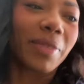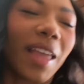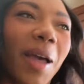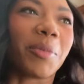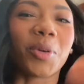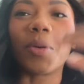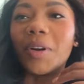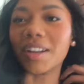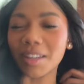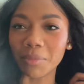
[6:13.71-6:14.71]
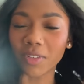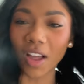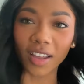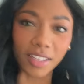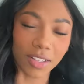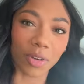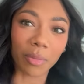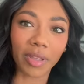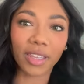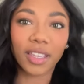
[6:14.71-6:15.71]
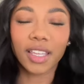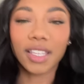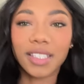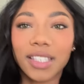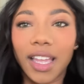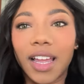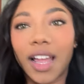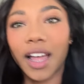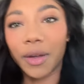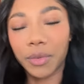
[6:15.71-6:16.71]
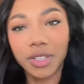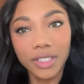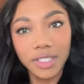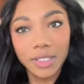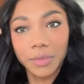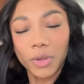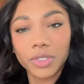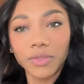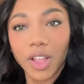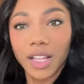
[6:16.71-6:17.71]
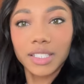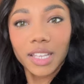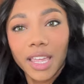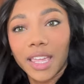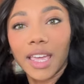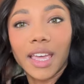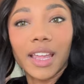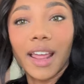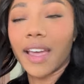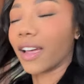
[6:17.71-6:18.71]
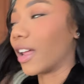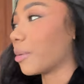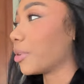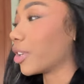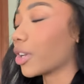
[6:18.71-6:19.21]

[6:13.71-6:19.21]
I'm recording, vlogging a little bit because I was supposed to vlog today and I had got up looking